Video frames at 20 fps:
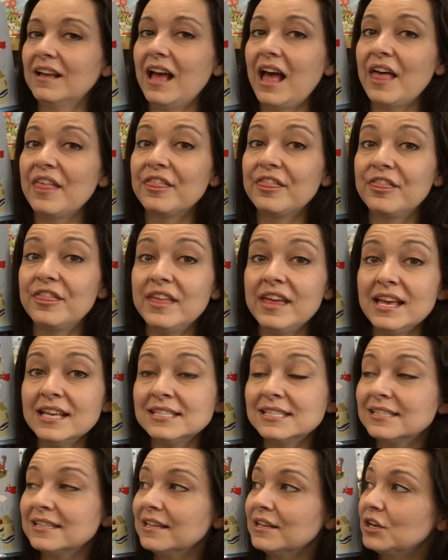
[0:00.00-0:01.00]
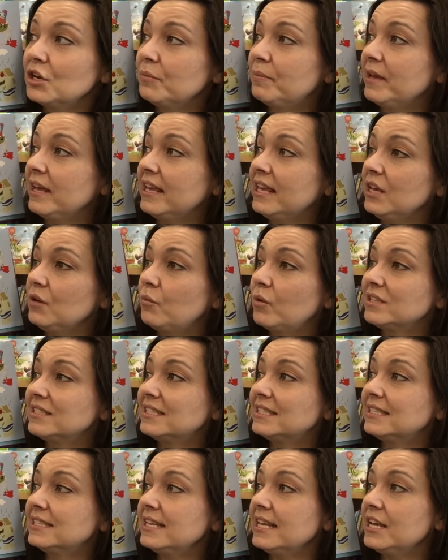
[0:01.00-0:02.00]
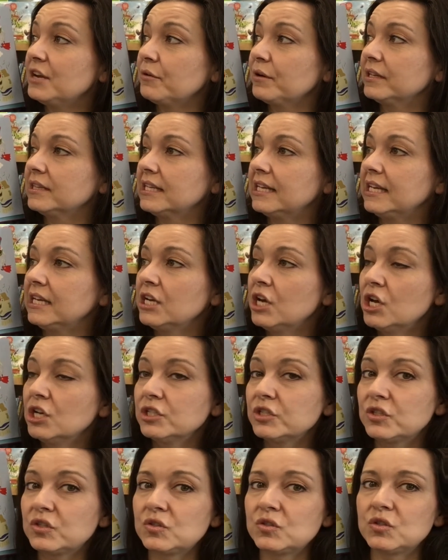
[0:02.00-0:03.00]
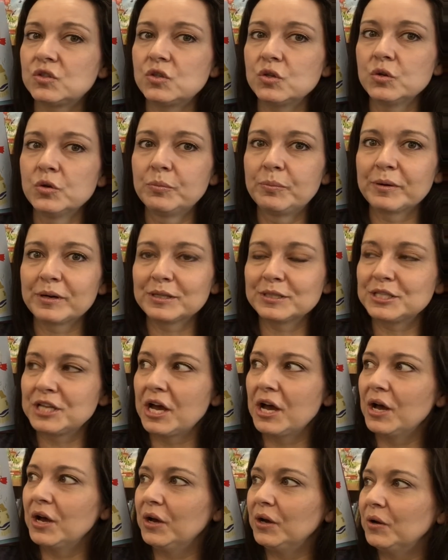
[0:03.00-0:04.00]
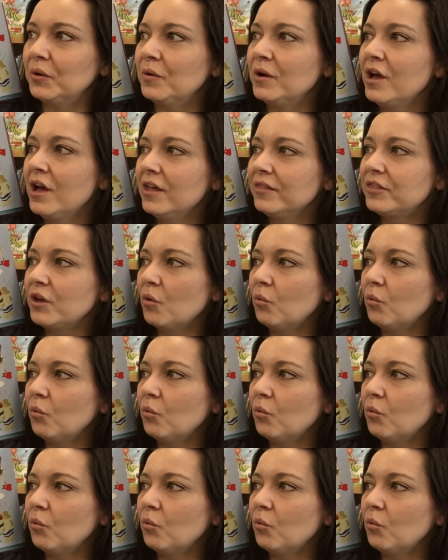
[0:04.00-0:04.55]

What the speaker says: This little piggy was secretly Super Toe, the